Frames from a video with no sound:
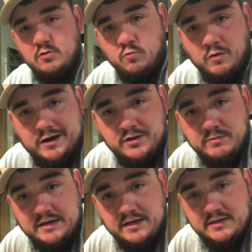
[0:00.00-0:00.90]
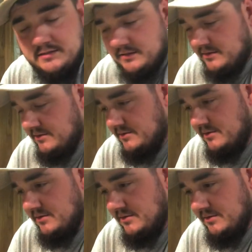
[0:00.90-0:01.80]
Why, you might ask?
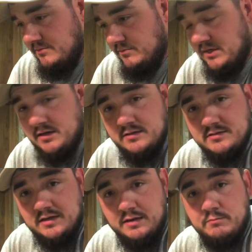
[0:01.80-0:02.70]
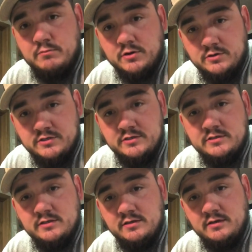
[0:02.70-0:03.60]
Because I
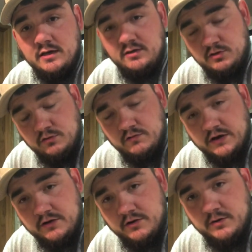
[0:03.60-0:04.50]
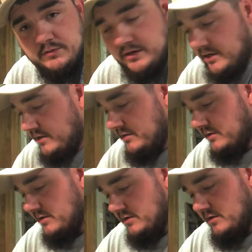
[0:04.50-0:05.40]
purchased a new firearm tonight,
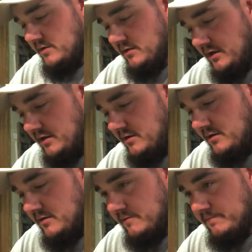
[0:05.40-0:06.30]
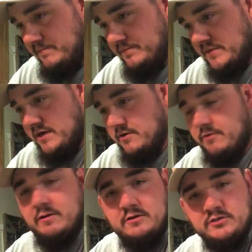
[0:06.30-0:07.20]
and I already
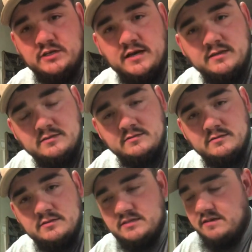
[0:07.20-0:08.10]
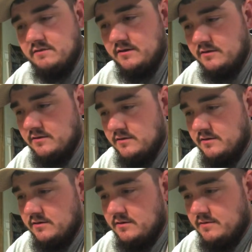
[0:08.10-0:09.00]
went out and shot it this evening,
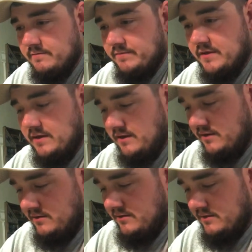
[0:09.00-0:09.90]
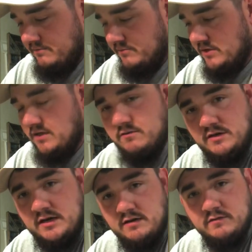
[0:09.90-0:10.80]
and I'm going to give you
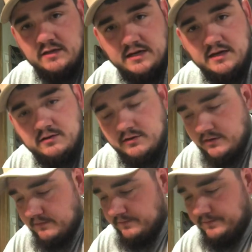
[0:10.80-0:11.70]
kind of a laydown on it.